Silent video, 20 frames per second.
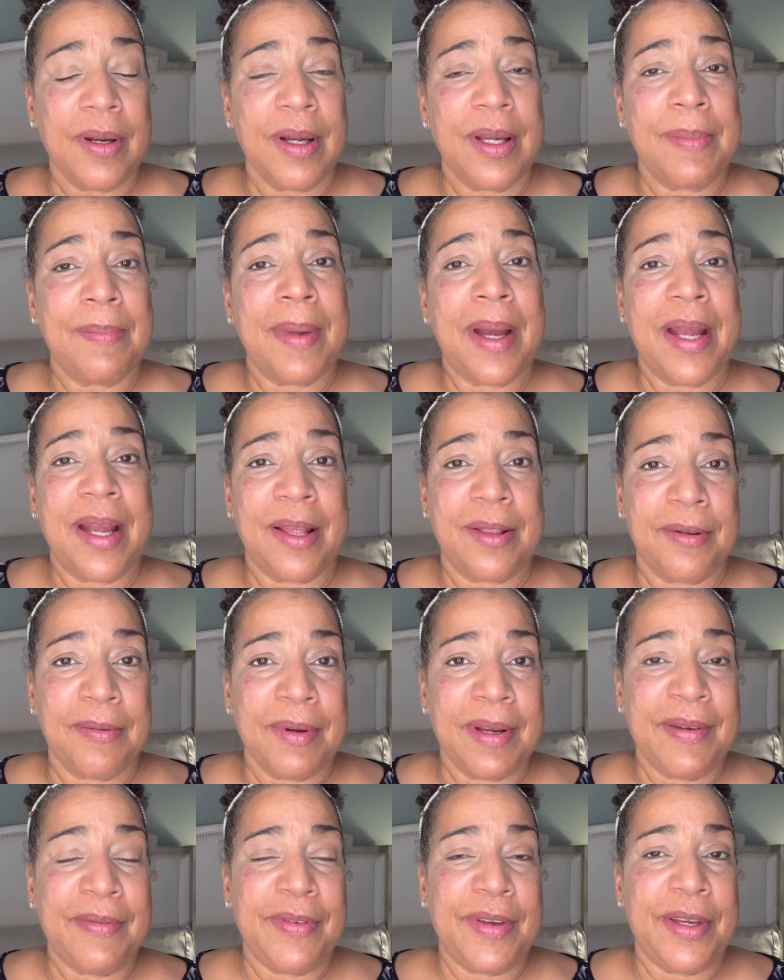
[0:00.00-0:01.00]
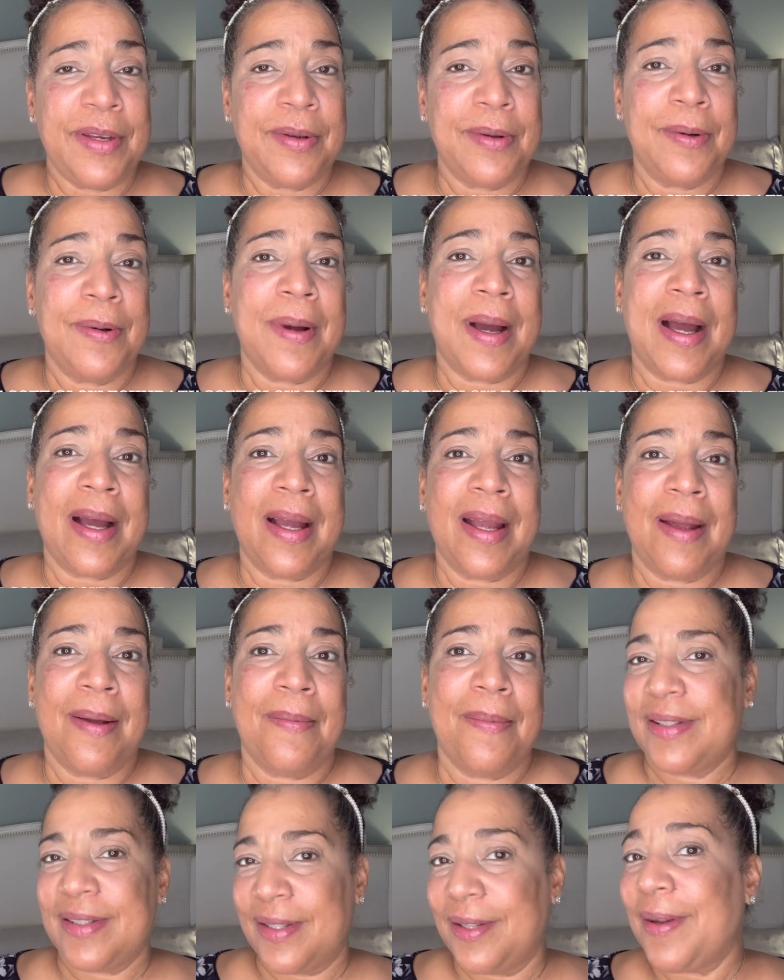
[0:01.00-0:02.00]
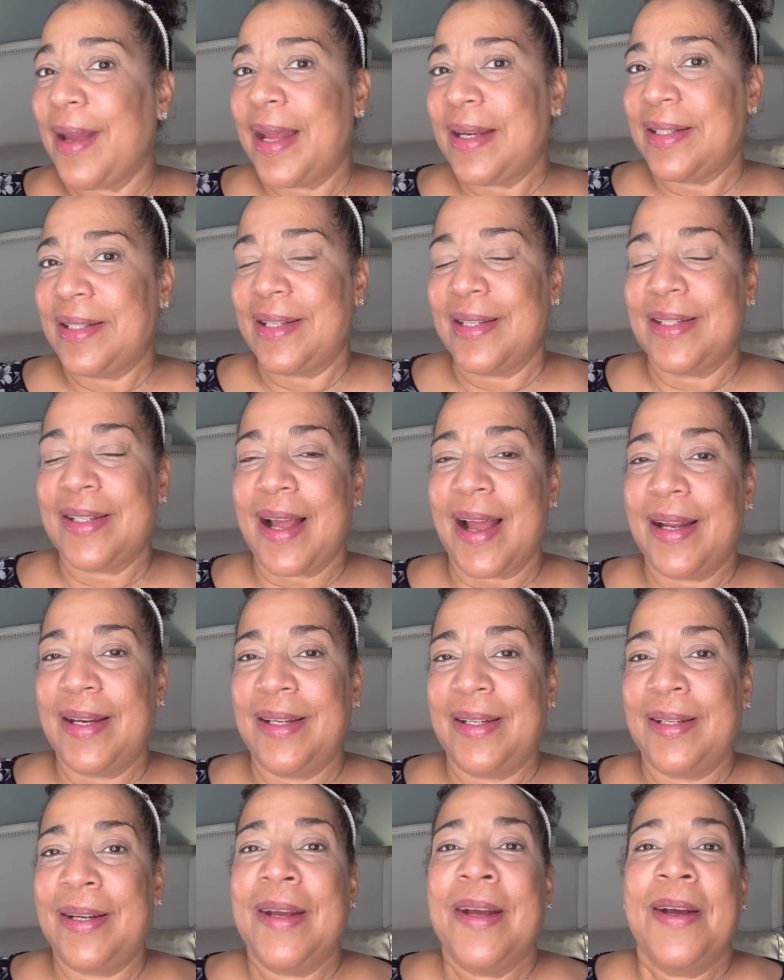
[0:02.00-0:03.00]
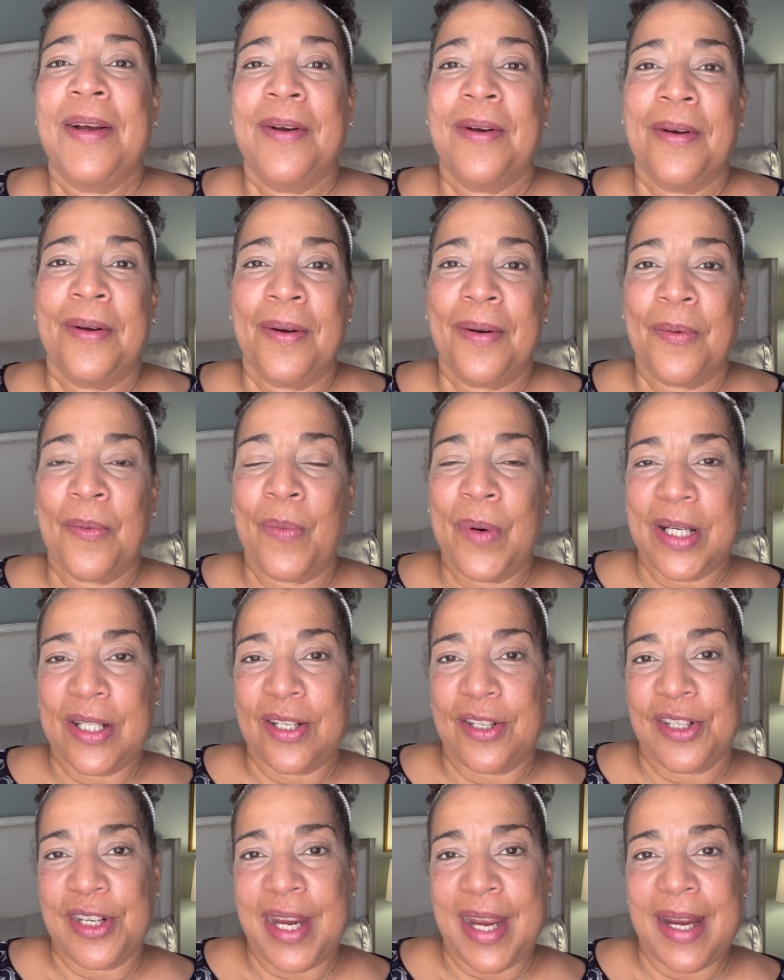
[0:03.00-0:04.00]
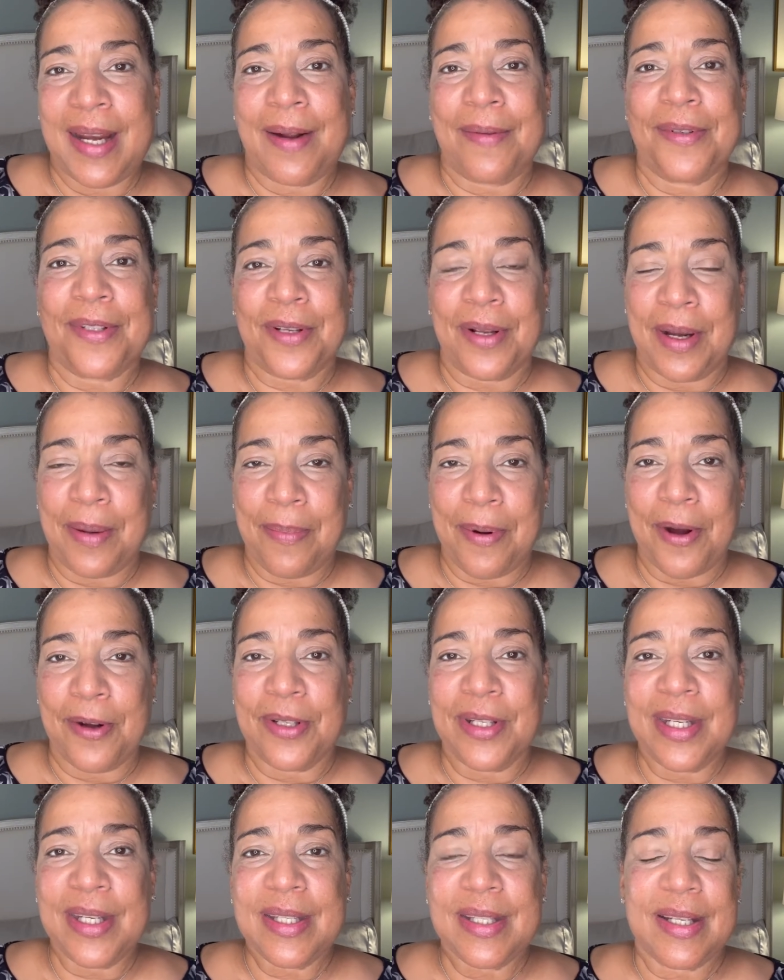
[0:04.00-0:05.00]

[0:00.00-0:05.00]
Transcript: In my other review, I still hadn't decided which shade I was going to purchase.